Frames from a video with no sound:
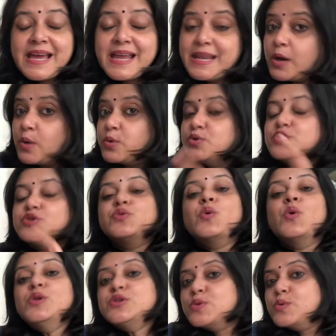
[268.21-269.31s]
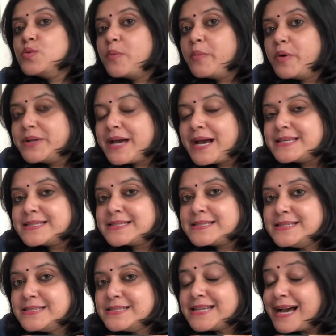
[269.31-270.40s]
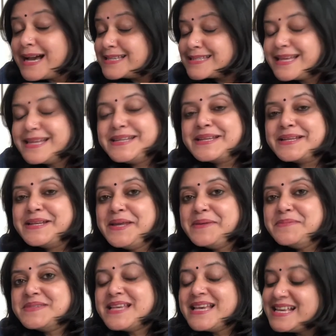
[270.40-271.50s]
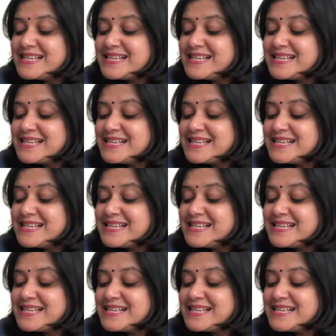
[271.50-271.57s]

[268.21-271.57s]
Now, you should also know about Icelandic names